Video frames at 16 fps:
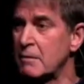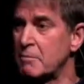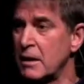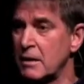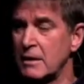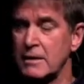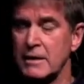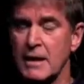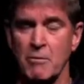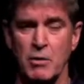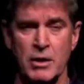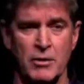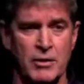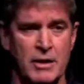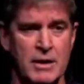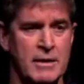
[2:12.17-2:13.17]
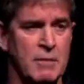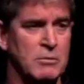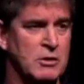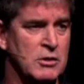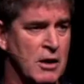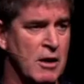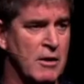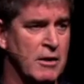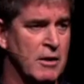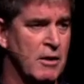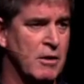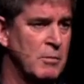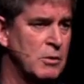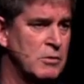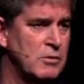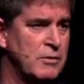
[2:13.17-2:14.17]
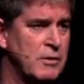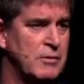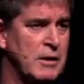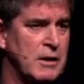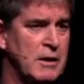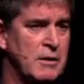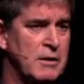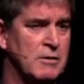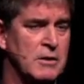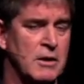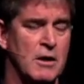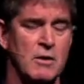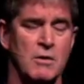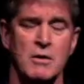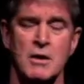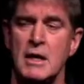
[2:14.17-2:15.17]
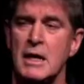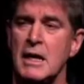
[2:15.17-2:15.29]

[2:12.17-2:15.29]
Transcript: the building that we are in that was started almost 15 years ago.